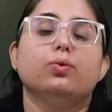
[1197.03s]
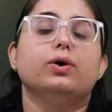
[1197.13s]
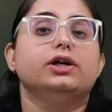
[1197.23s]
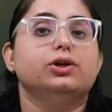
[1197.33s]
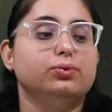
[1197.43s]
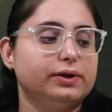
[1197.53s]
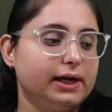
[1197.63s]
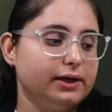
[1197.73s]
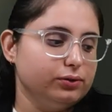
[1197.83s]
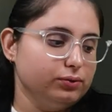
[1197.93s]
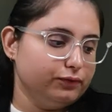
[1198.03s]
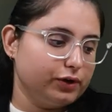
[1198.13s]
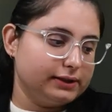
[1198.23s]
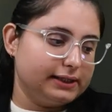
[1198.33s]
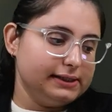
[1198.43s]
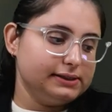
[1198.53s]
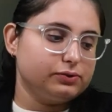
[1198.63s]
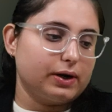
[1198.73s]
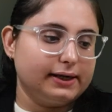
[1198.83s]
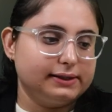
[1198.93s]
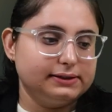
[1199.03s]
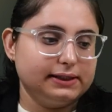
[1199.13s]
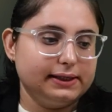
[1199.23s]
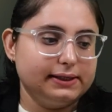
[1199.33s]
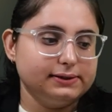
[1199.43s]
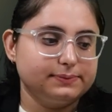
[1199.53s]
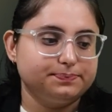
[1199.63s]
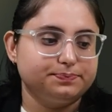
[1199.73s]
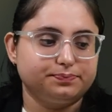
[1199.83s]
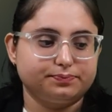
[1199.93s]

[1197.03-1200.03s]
What you can do for this strategy is